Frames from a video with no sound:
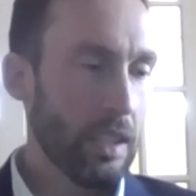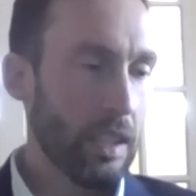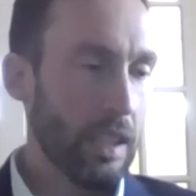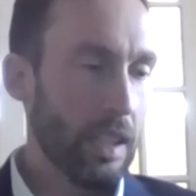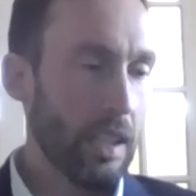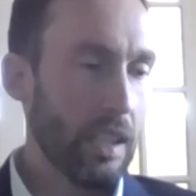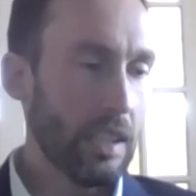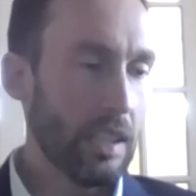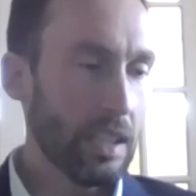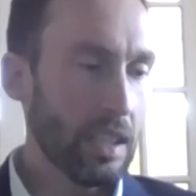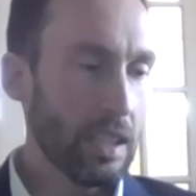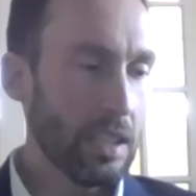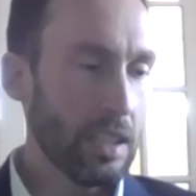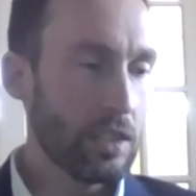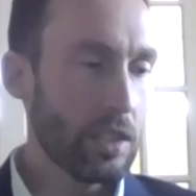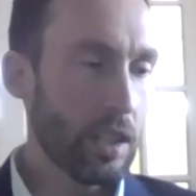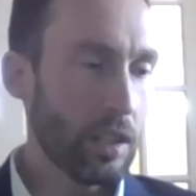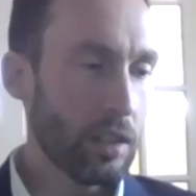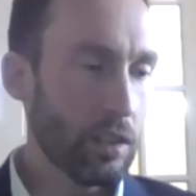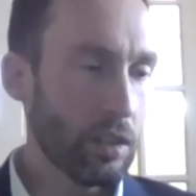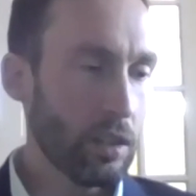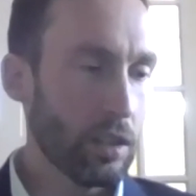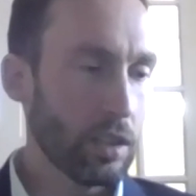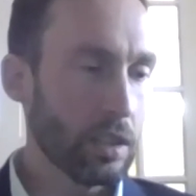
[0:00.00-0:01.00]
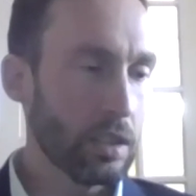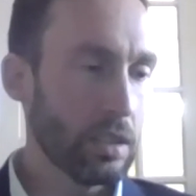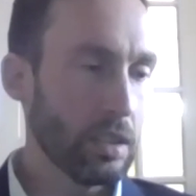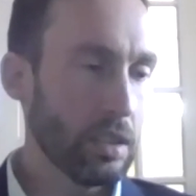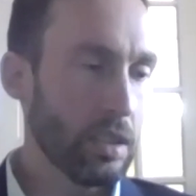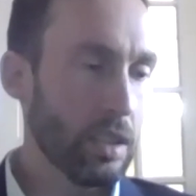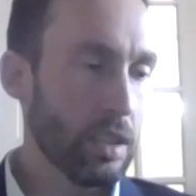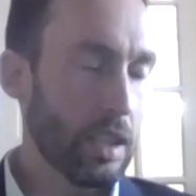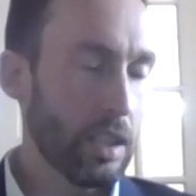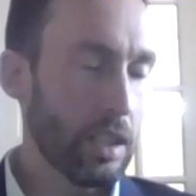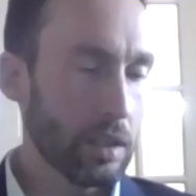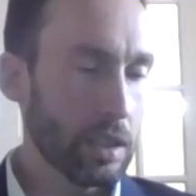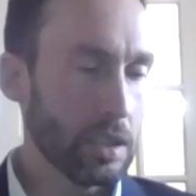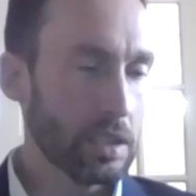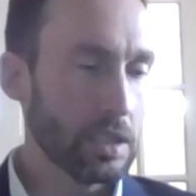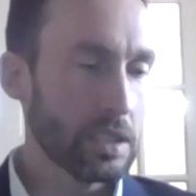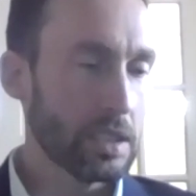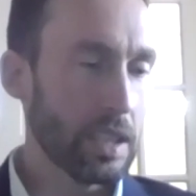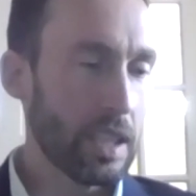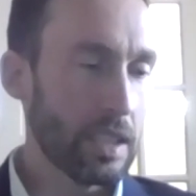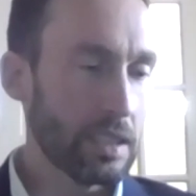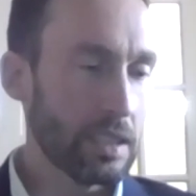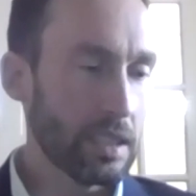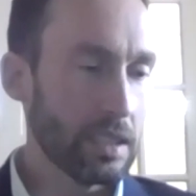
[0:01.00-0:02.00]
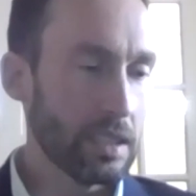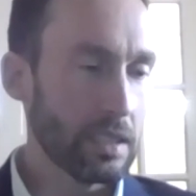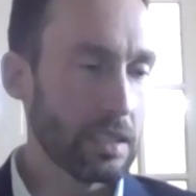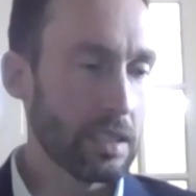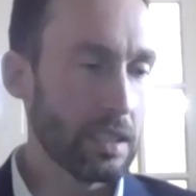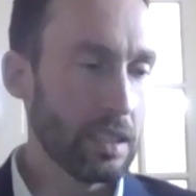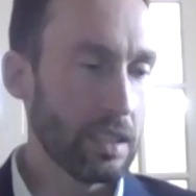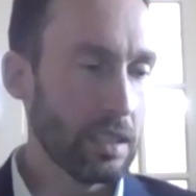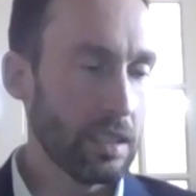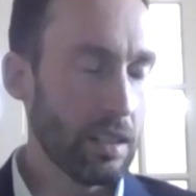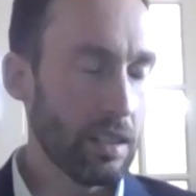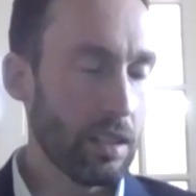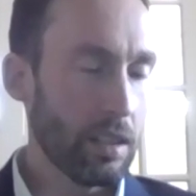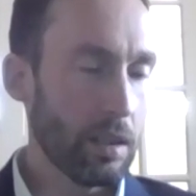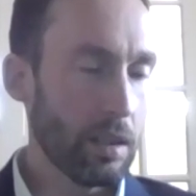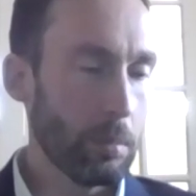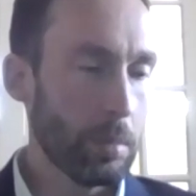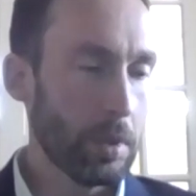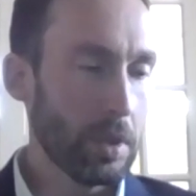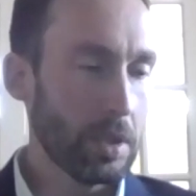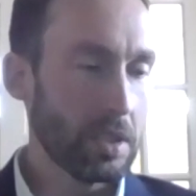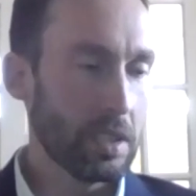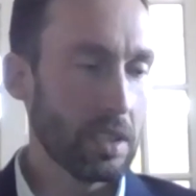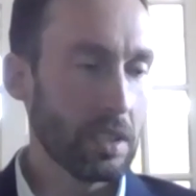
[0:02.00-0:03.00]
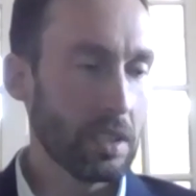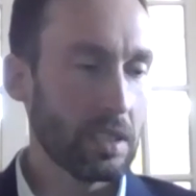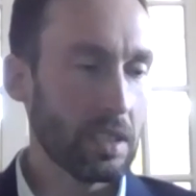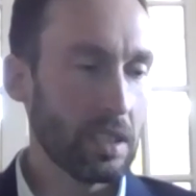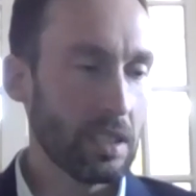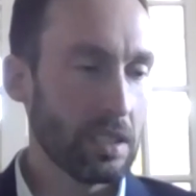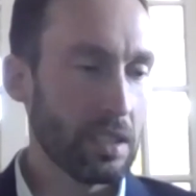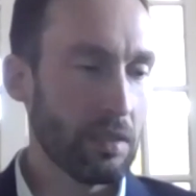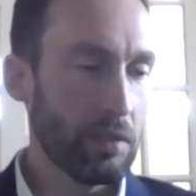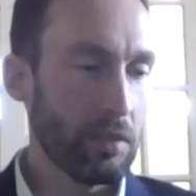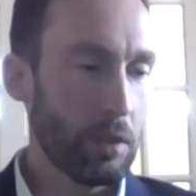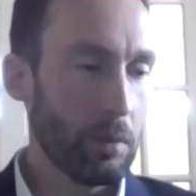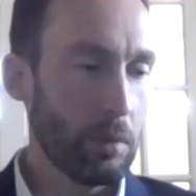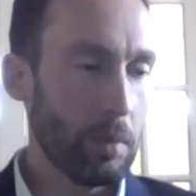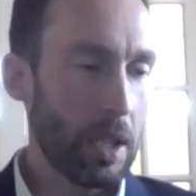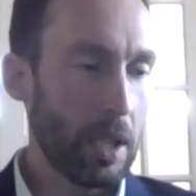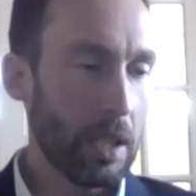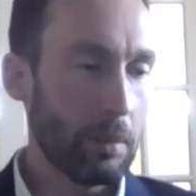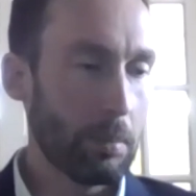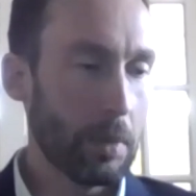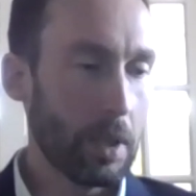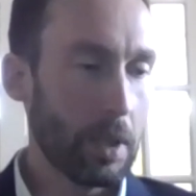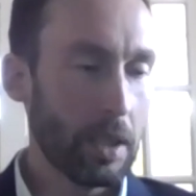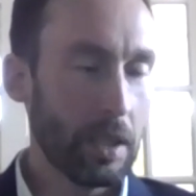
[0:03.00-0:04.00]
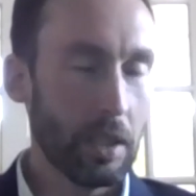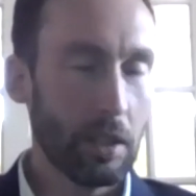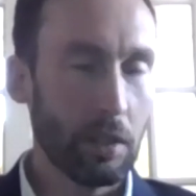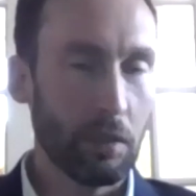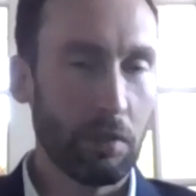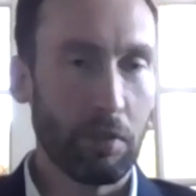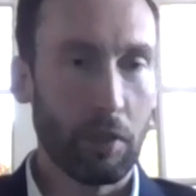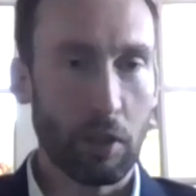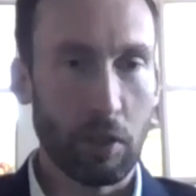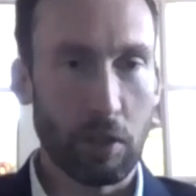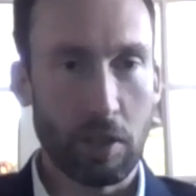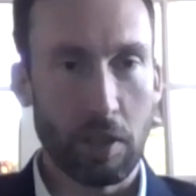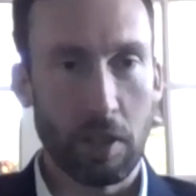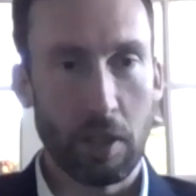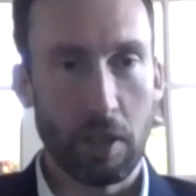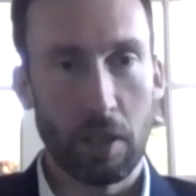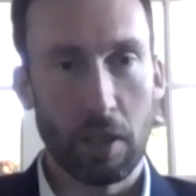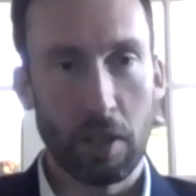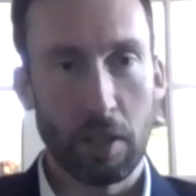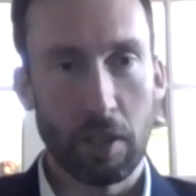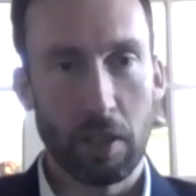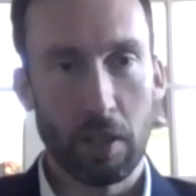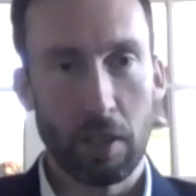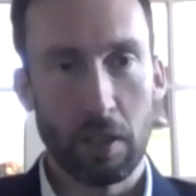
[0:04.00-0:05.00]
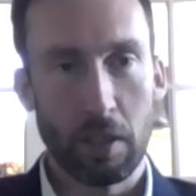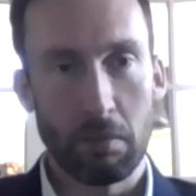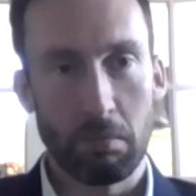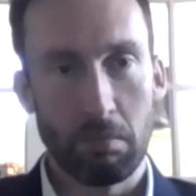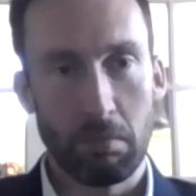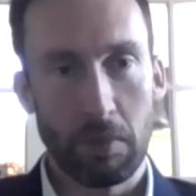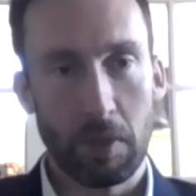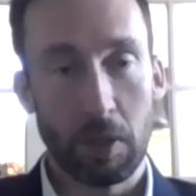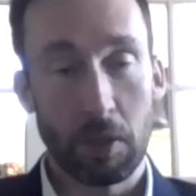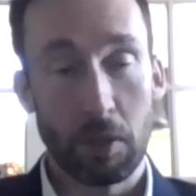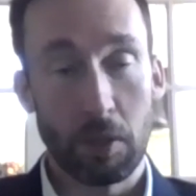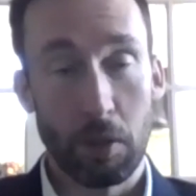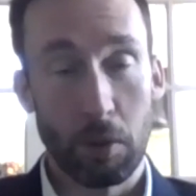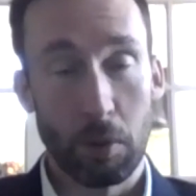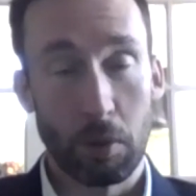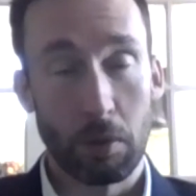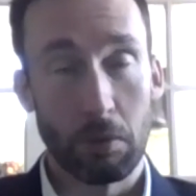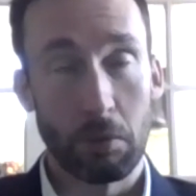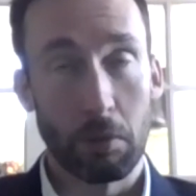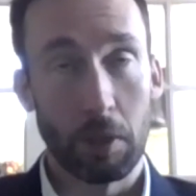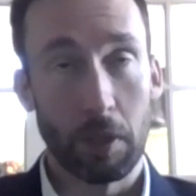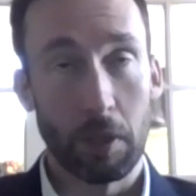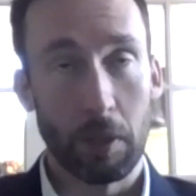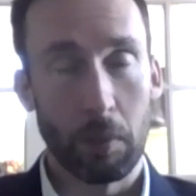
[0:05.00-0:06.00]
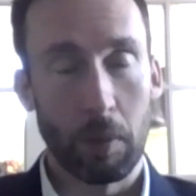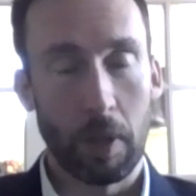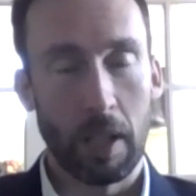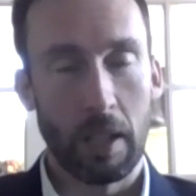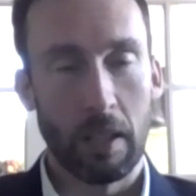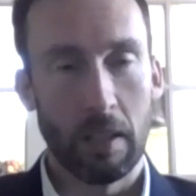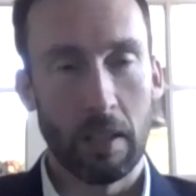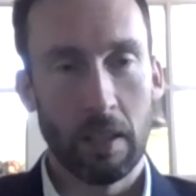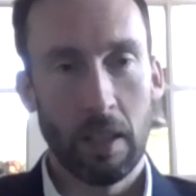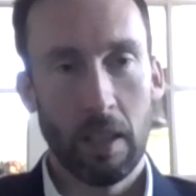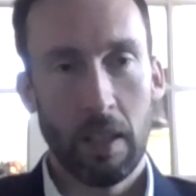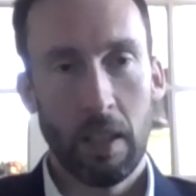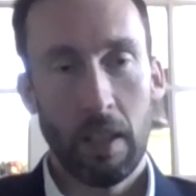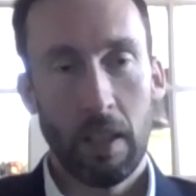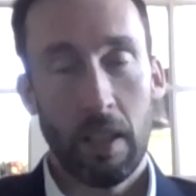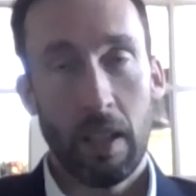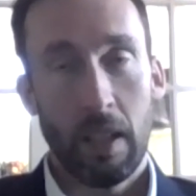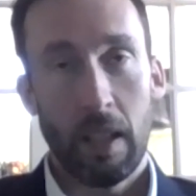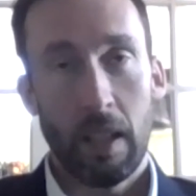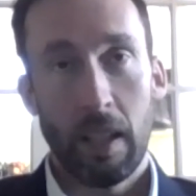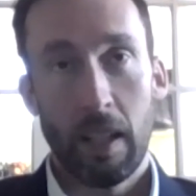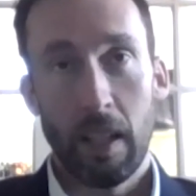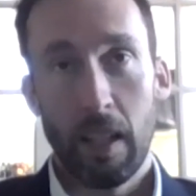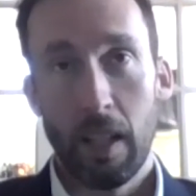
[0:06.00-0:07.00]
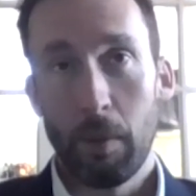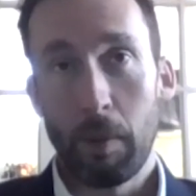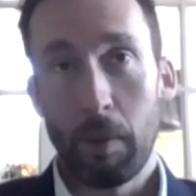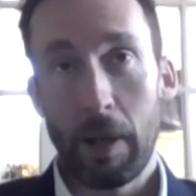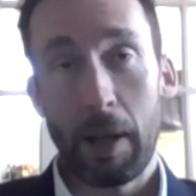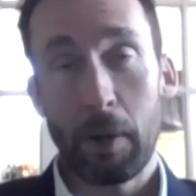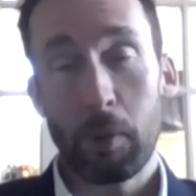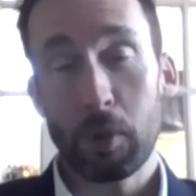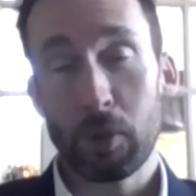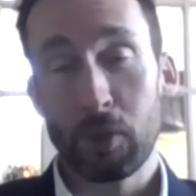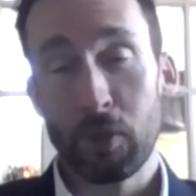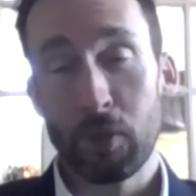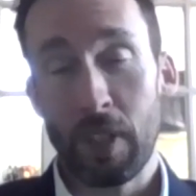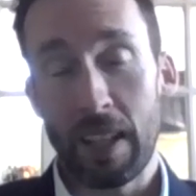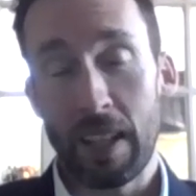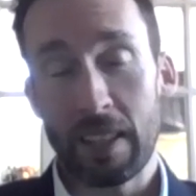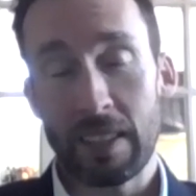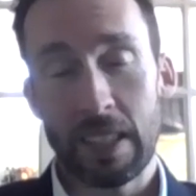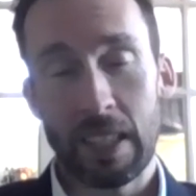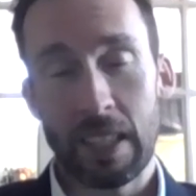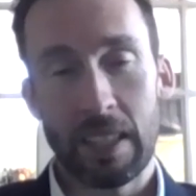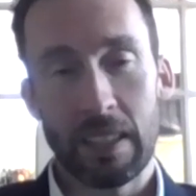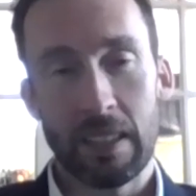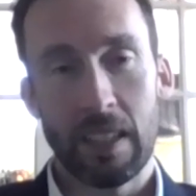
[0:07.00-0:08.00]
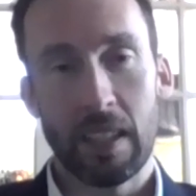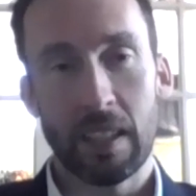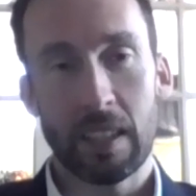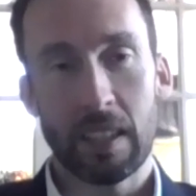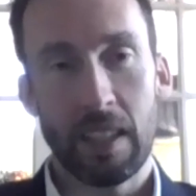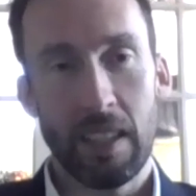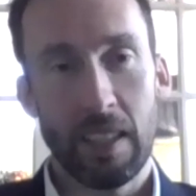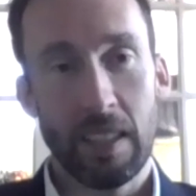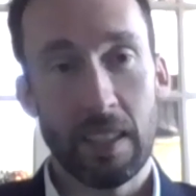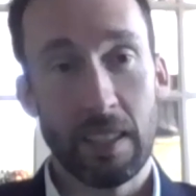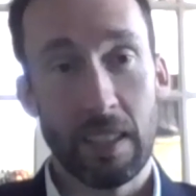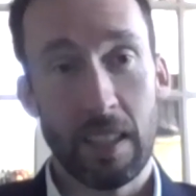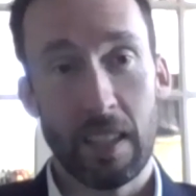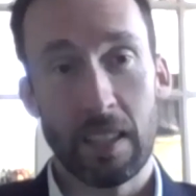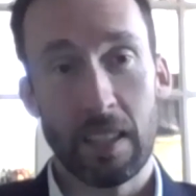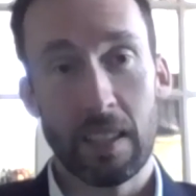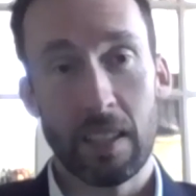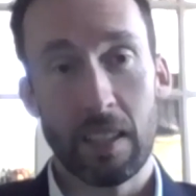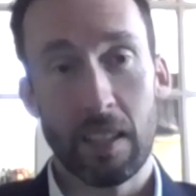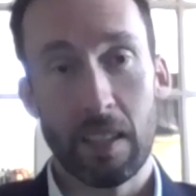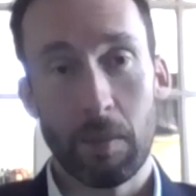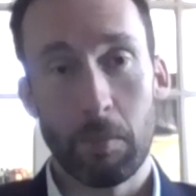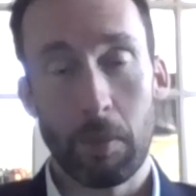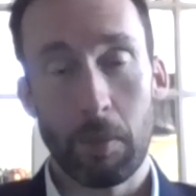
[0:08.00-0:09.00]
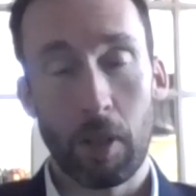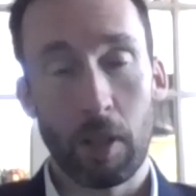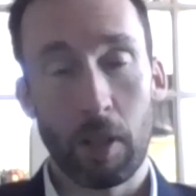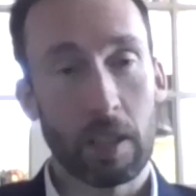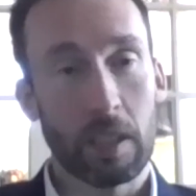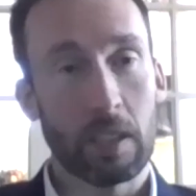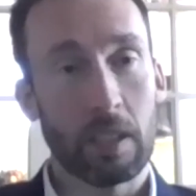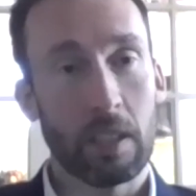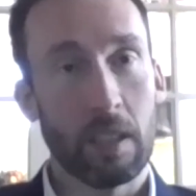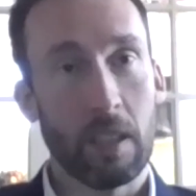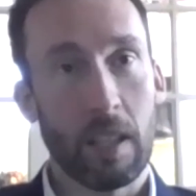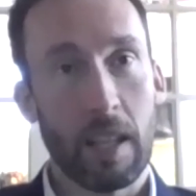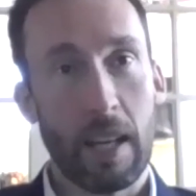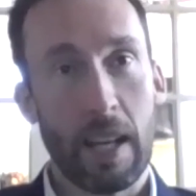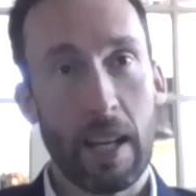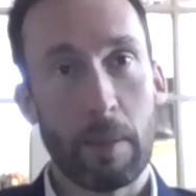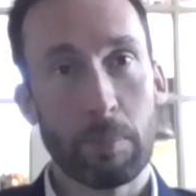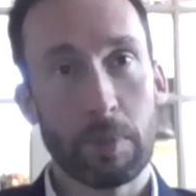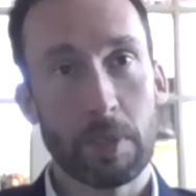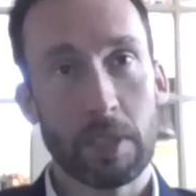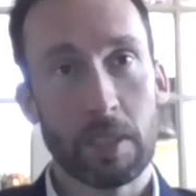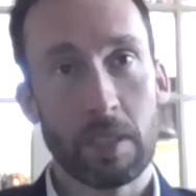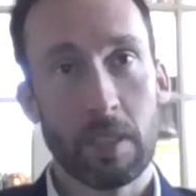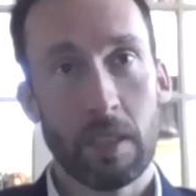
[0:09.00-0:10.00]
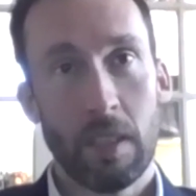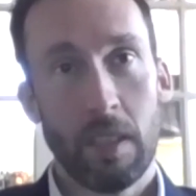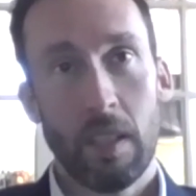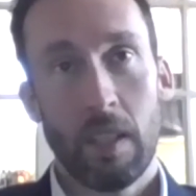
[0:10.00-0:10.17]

And the general, consensus in our business is if you make money your first year, you're doing really well. I was not that lucky, and then the market collapsed.